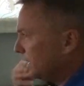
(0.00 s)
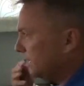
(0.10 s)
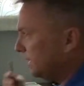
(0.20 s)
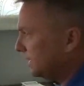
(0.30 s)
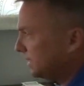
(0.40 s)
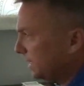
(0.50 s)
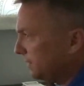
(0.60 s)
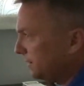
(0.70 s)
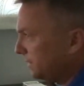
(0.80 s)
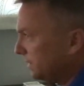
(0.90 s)

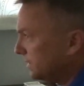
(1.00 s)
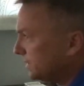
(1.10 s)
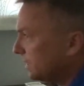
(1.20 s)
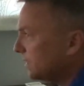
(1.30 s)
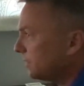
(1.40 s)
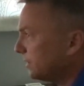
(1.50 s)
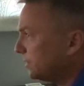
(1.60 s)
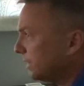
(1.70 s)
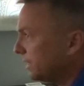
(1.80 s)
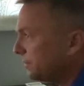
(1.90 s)
Executive clearance,
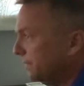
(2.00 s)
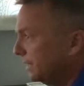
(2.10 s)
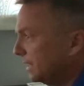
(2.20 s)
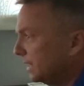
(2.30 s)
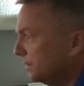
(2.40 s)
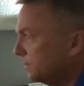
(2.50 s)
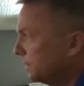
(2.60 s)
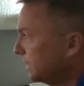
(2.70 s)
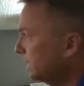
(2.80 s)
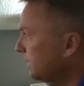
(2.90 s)
CareerTrack
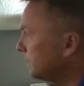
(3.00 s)
391.